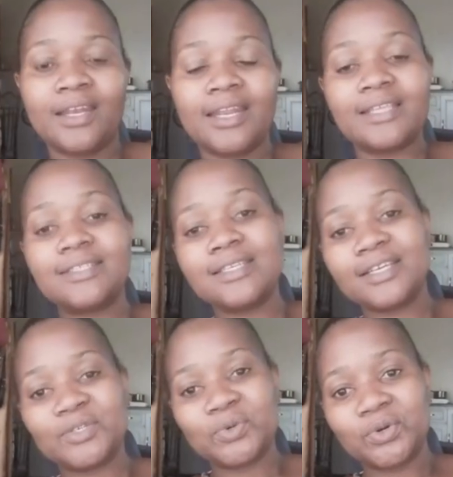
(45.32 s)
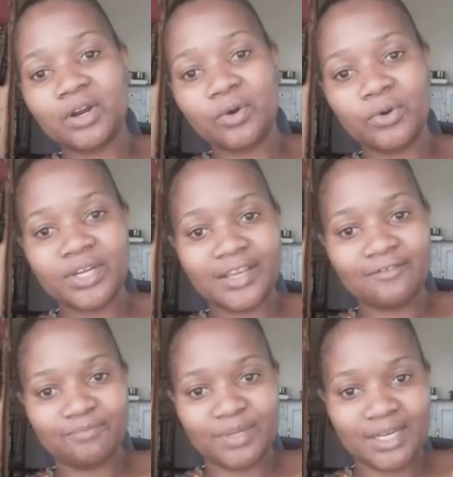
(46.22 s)
Nancy and Kurauone
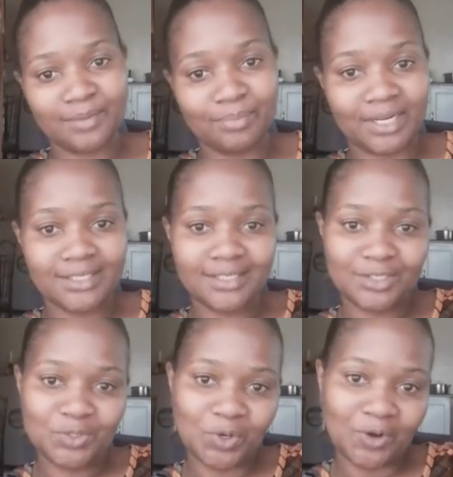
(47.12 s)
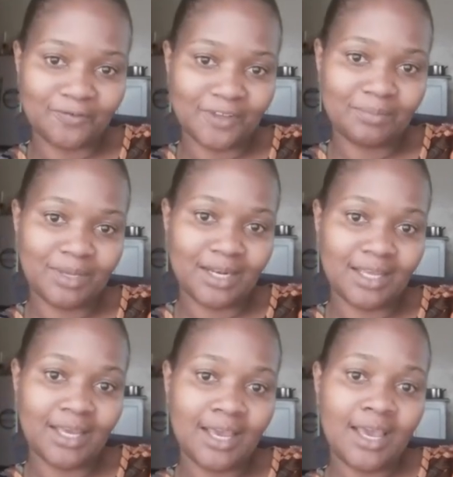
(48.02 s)
have been a blessing to our
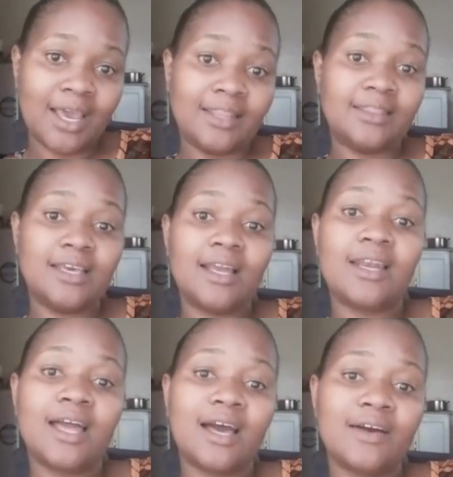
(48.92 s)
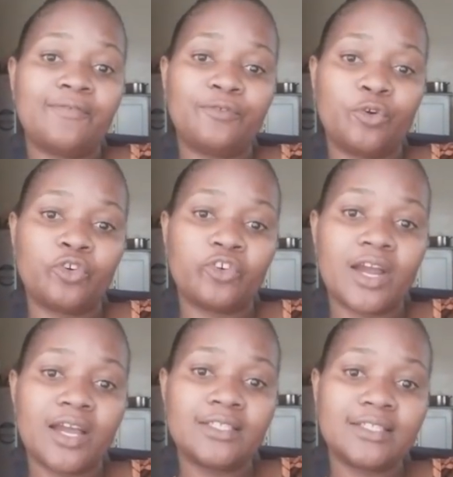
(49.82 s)
family. Their love for
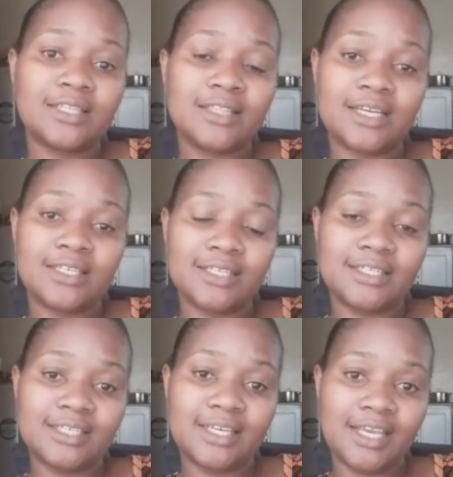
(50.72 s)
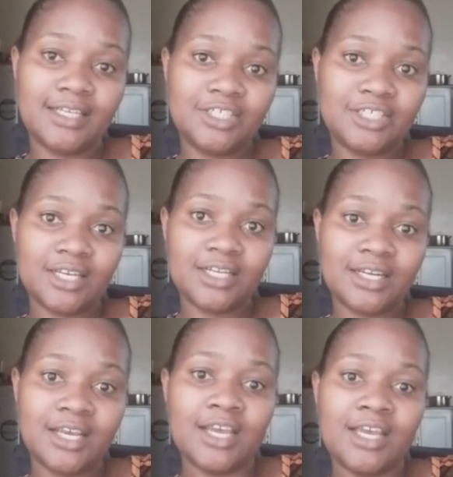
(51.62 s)
Christ and their
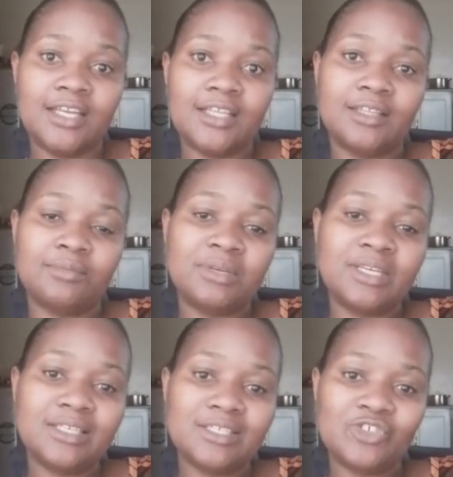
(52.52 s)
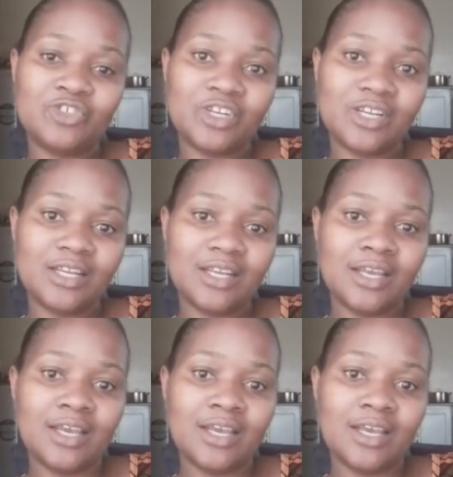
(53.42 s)
dedication in the ministry